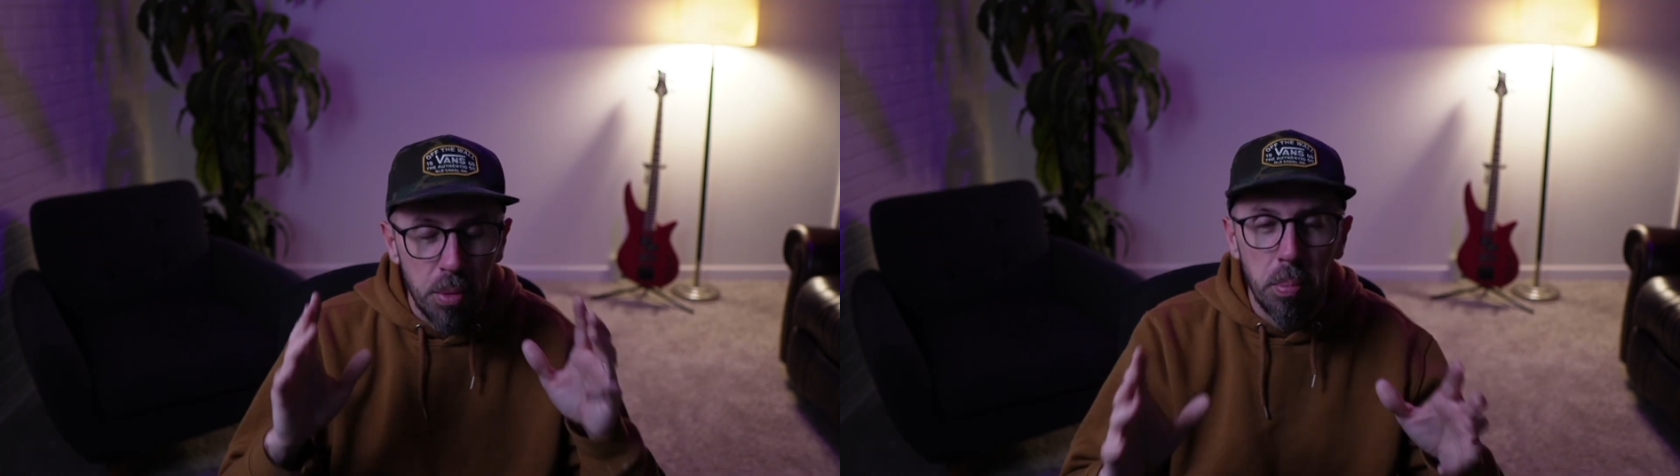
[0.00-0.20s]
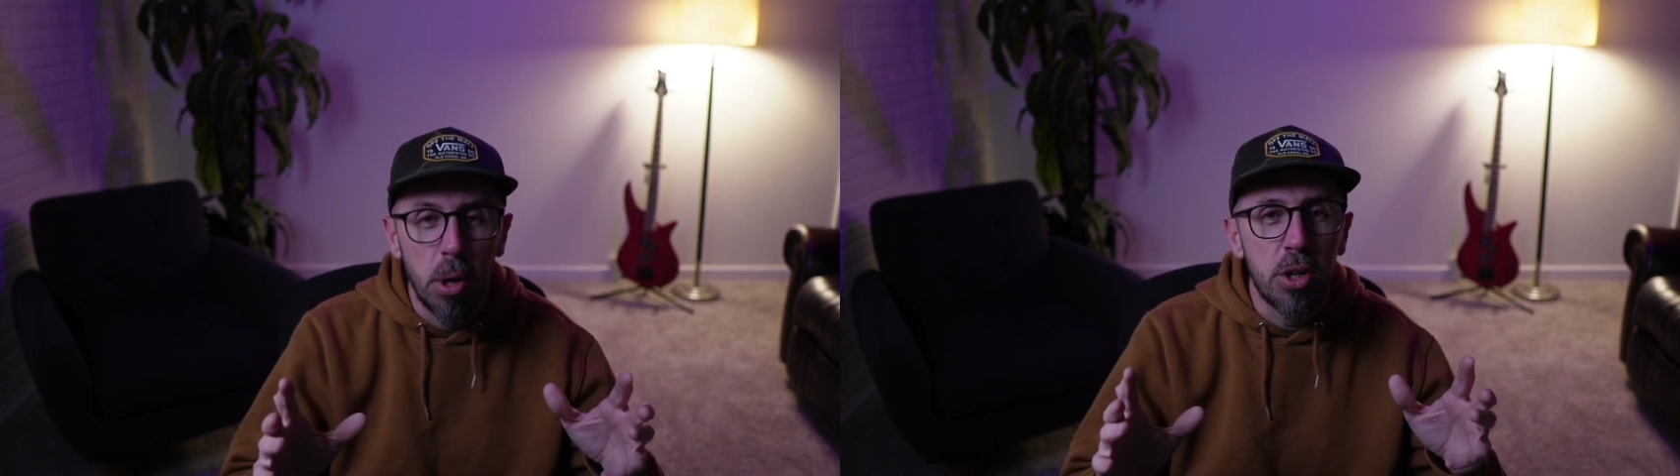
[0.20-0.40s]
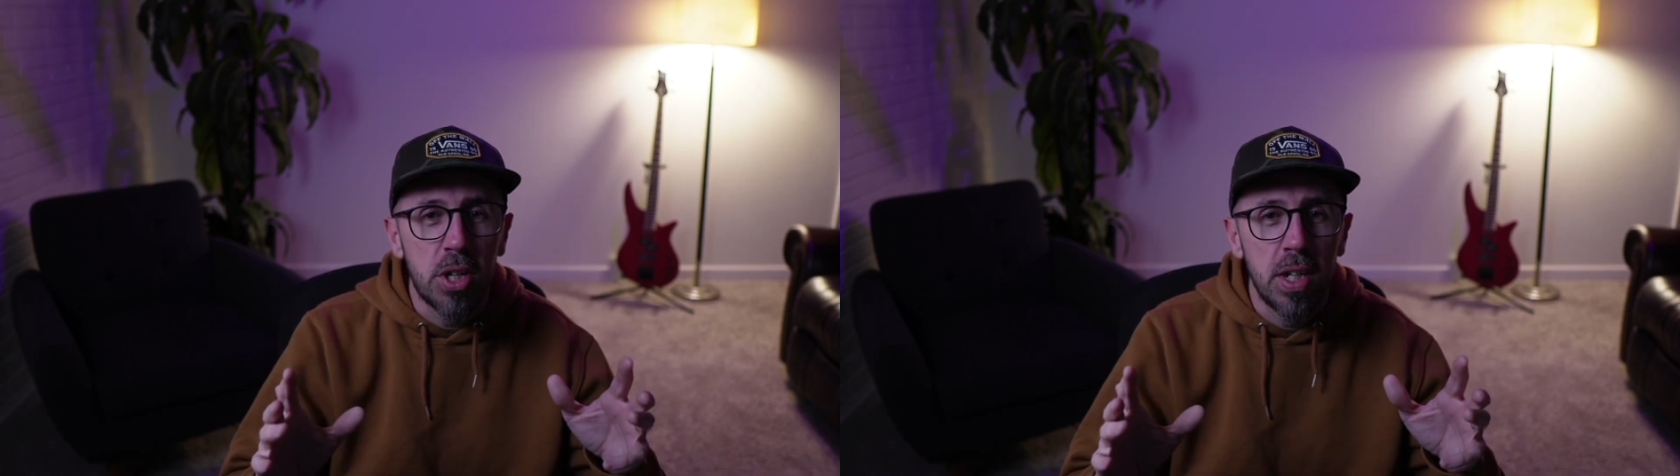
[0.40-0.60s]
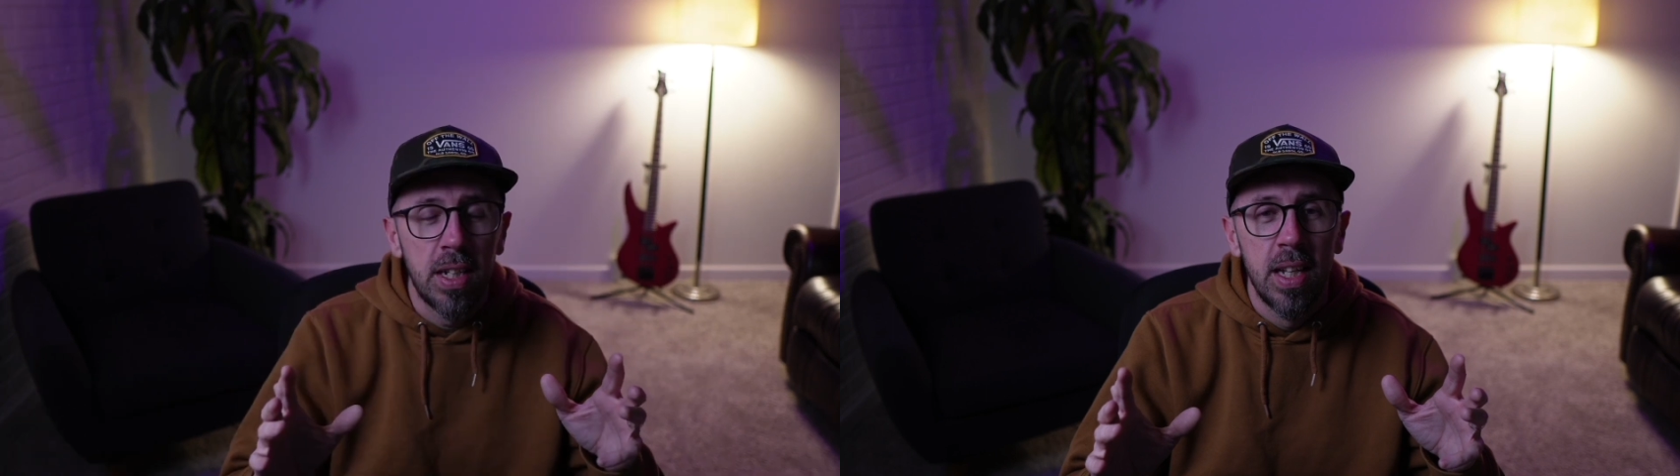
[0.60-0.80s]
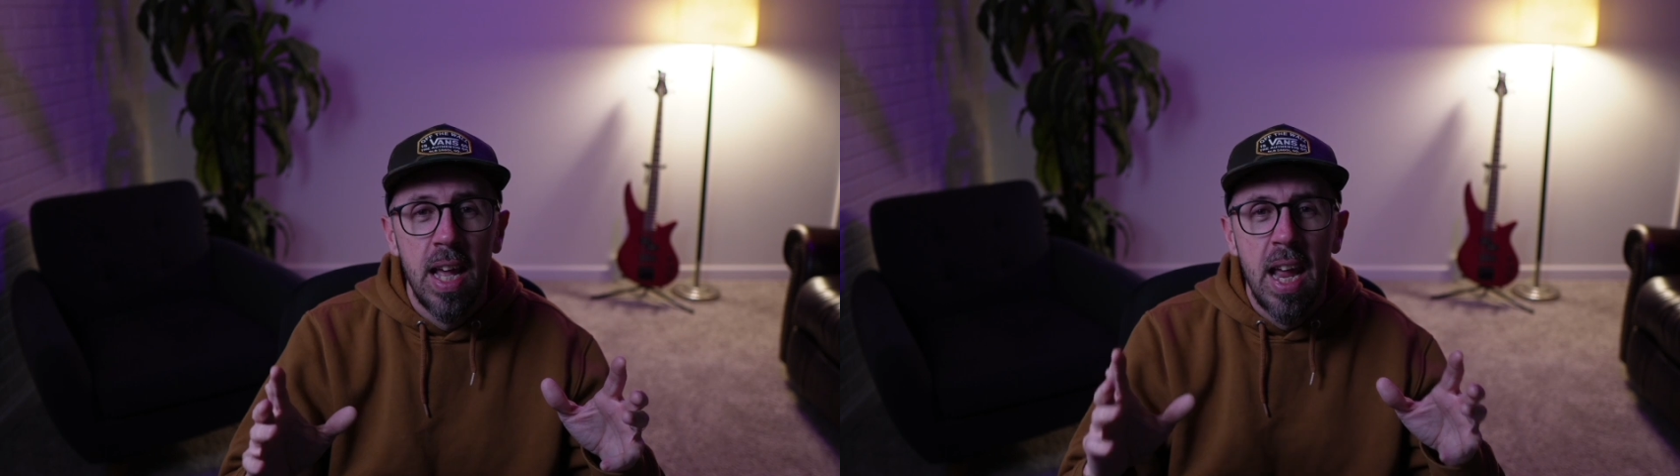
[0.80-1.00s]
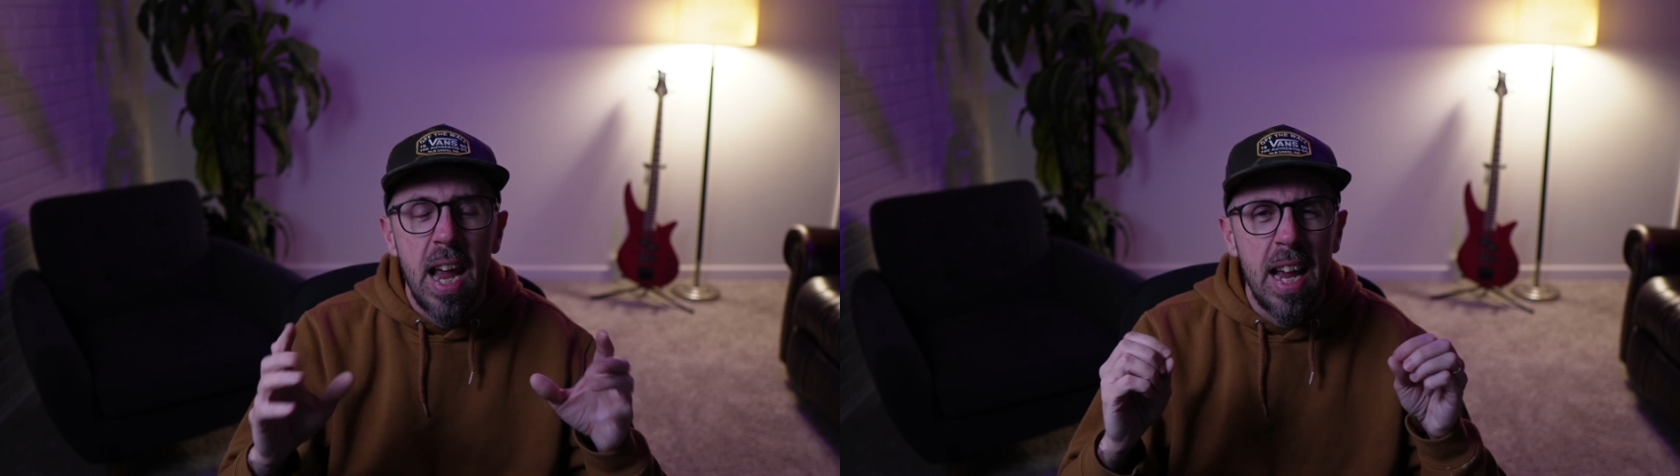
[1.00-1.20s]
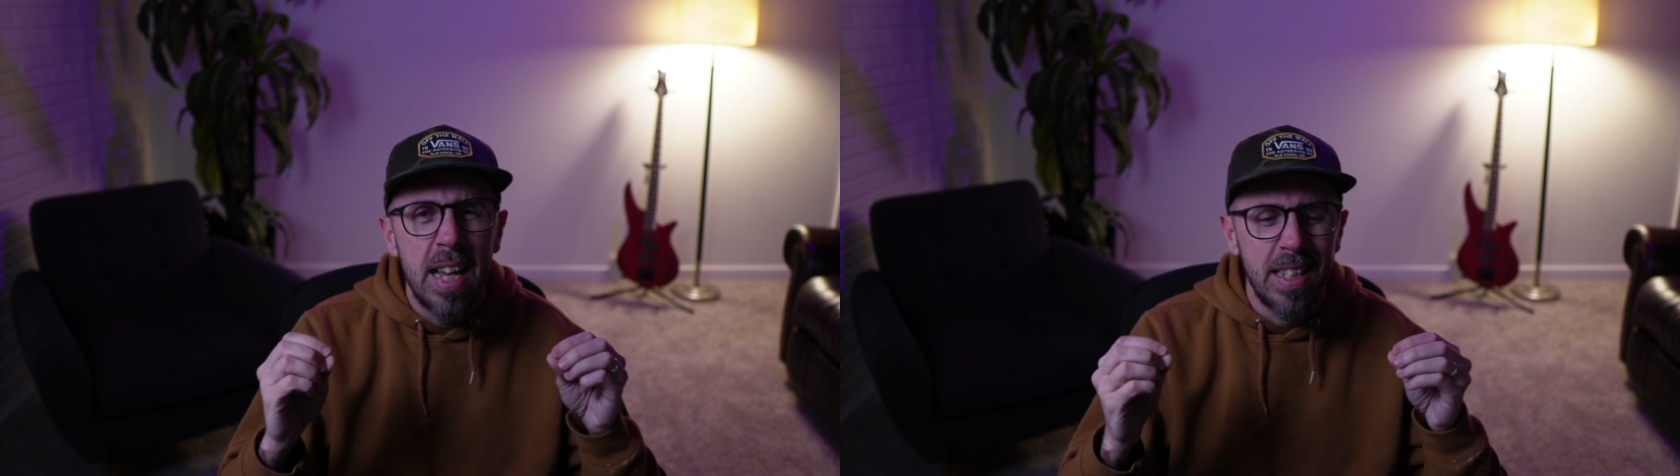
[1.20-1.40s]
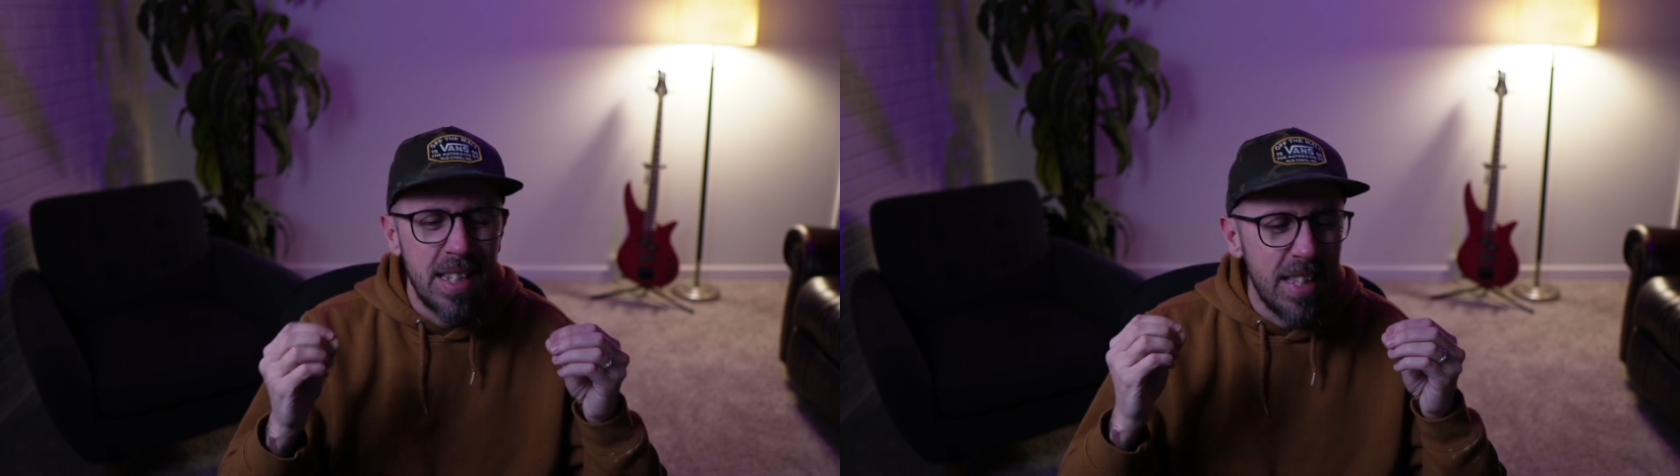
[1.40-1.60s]
the immersion
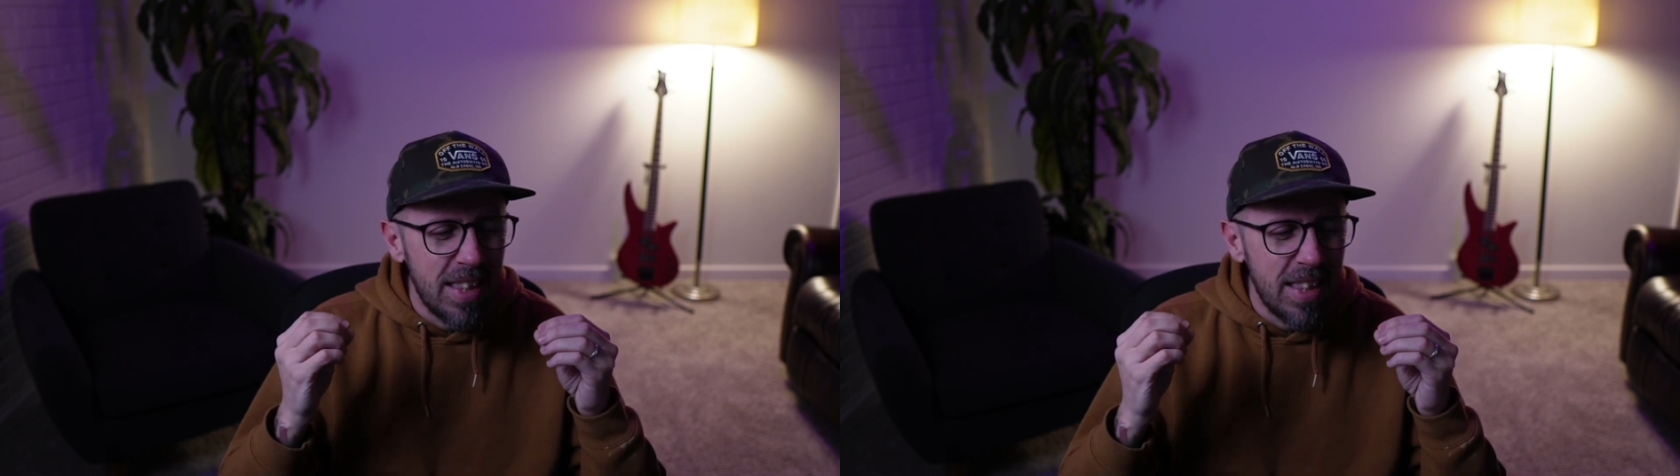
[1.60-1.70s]
and